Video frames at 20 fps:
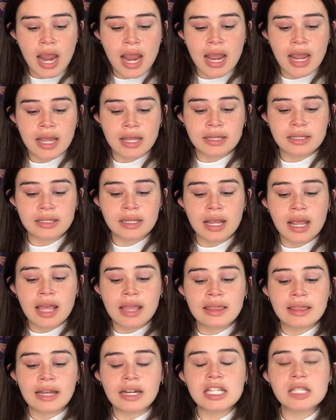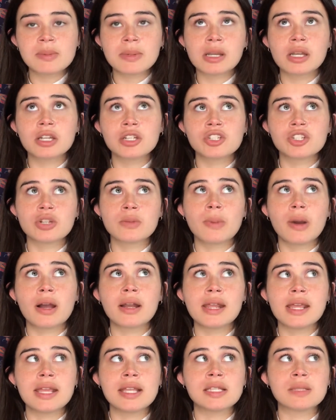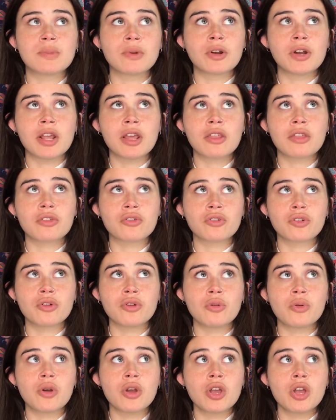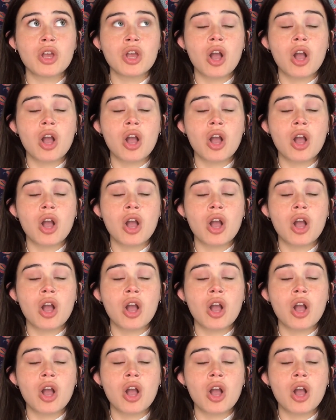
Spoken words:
And that is because your body is burning through